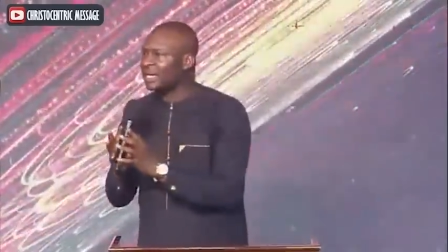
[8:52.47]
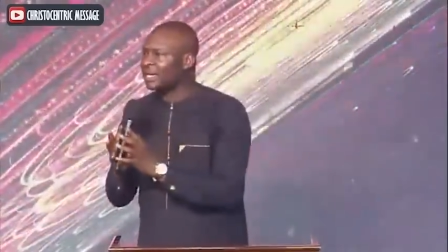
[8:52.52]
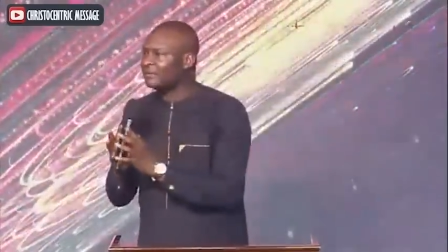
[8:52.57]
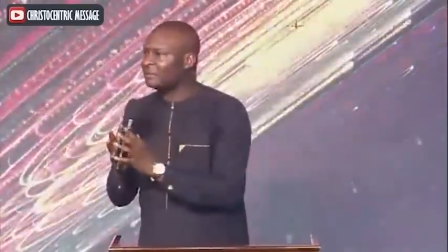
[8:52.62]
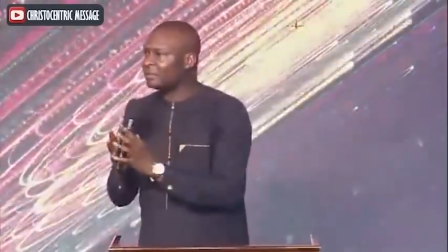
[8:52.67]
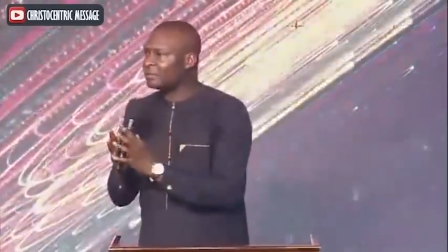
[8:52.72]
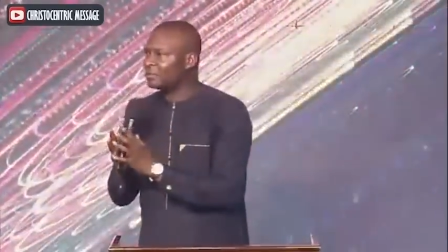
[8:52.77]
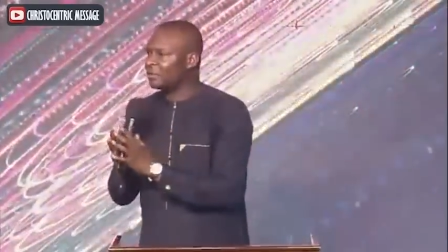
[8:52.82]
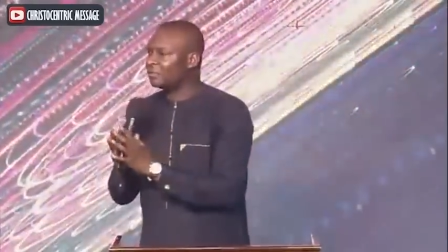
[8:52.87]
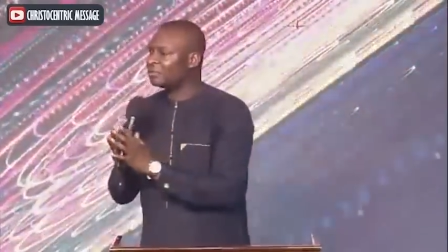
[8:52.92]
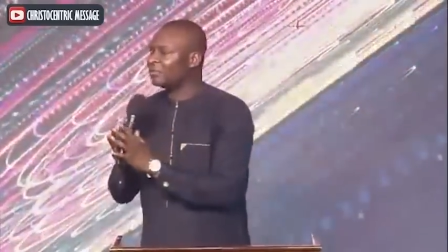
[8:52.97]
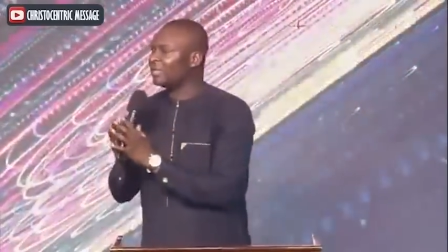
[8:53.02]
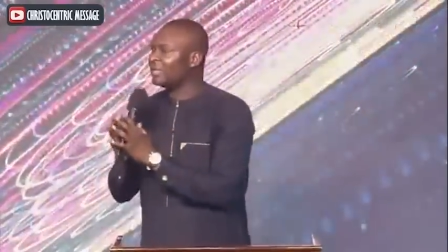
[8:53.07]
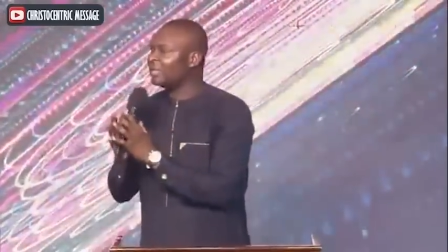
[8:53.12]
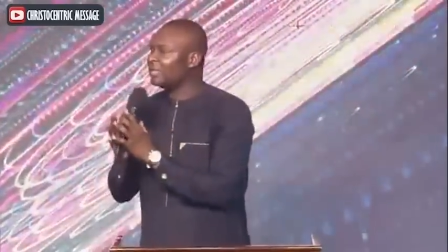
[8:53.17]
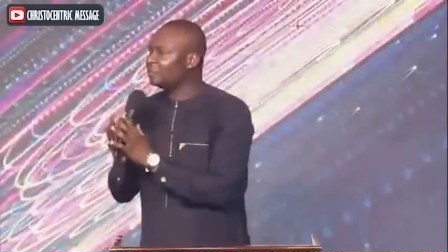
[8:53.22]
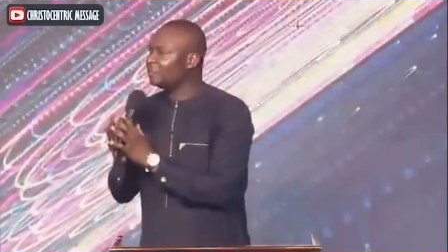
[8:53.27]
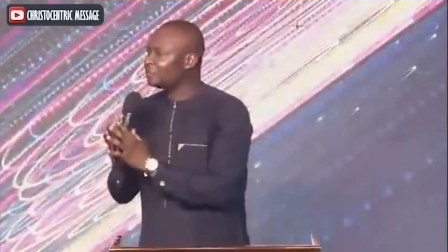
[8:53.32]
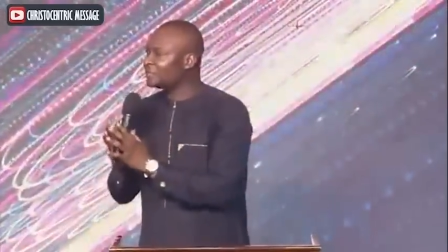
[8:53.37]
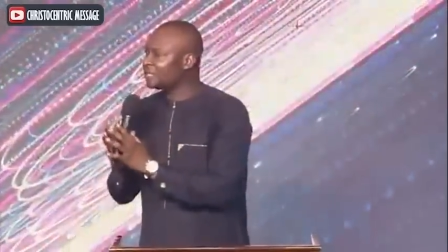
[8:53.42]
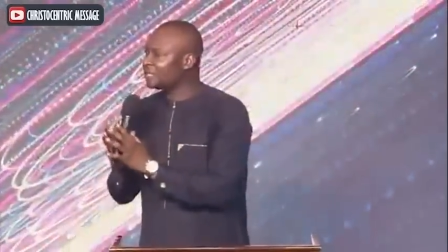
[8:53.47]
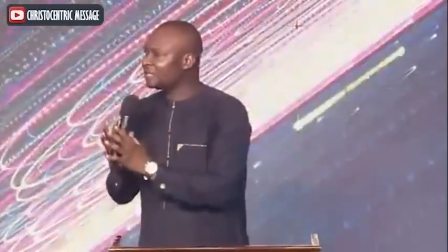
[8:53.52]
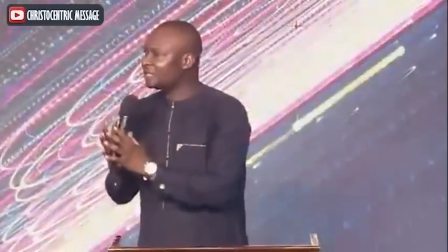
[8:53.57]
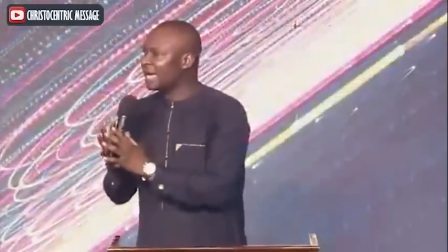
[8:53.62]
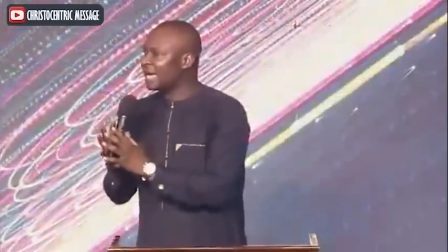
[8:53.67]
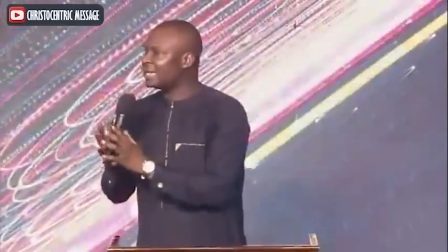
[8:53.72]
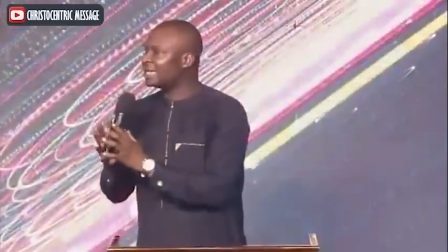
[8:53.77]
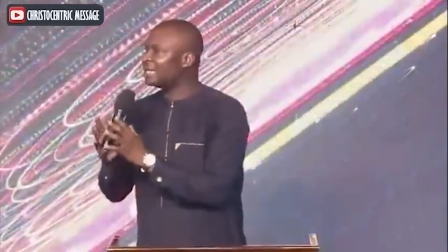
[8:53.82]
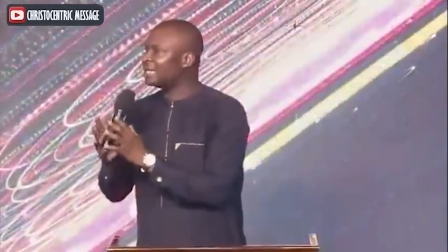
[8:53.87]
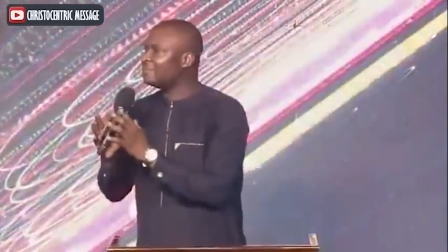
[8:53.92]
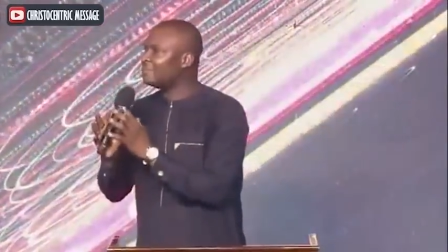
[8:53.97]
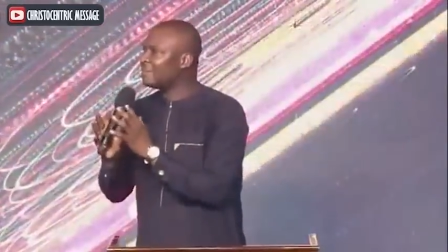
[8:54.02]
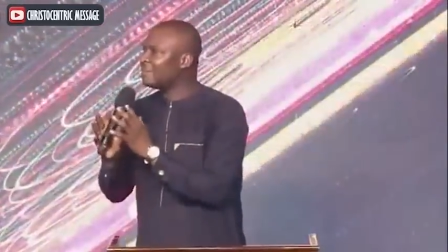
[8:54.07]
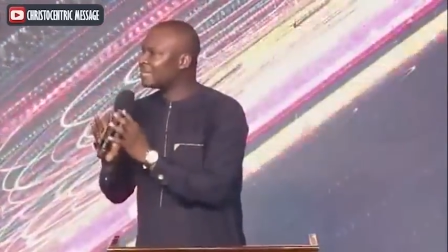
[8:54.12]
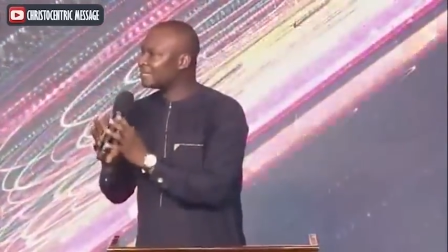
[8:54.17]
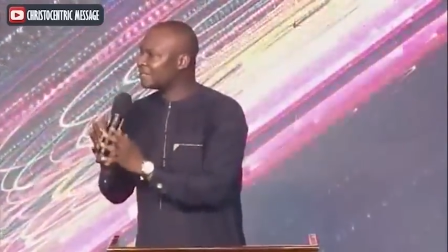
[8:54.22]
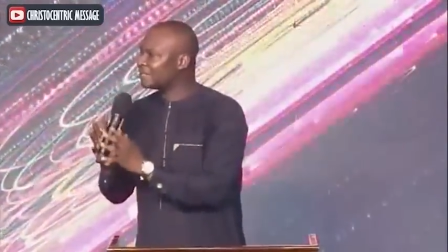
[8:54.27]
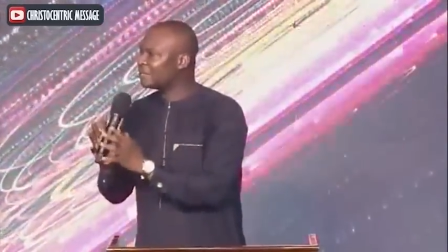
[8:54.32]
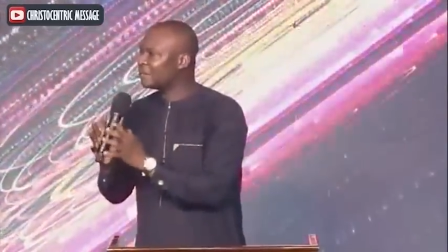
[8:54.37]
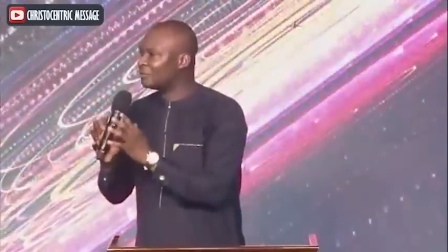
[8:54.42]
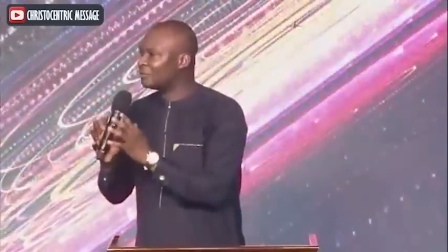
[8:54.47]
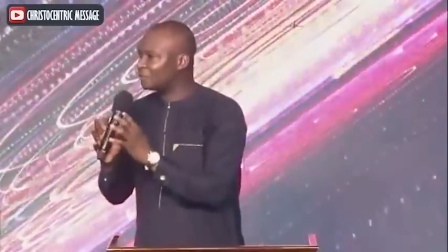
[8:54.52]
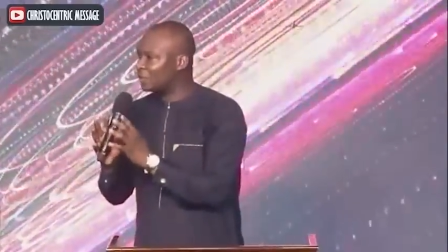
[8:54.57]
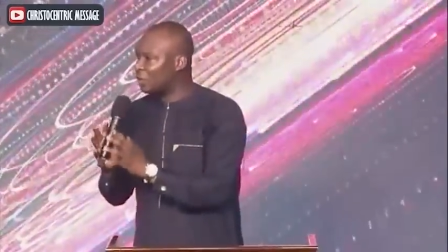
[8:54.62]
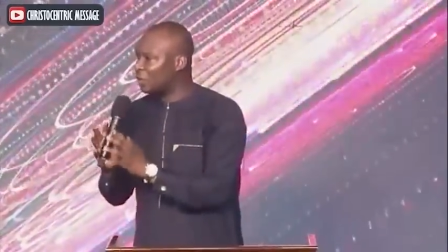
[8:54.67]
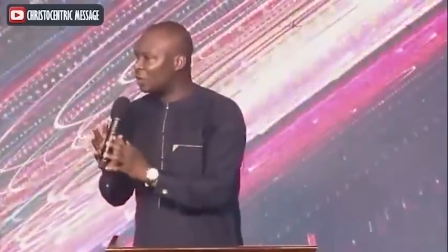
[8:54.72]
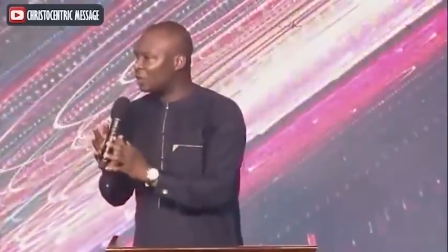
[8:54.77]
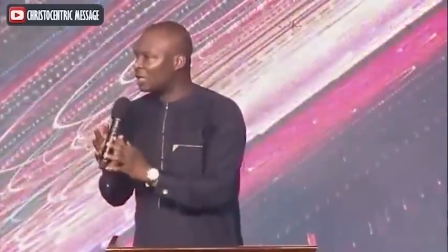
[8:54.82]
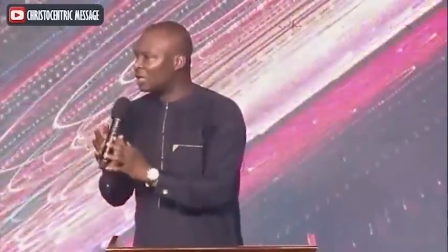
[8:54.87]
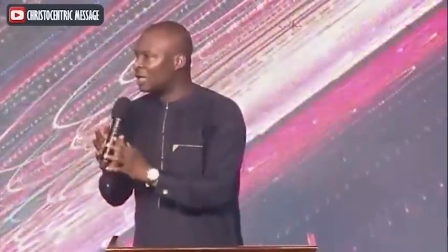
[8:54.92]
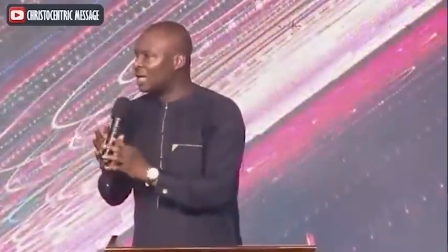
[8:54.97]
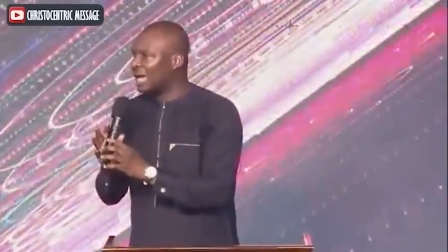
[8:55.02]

levels of the lifting and the mercy of God.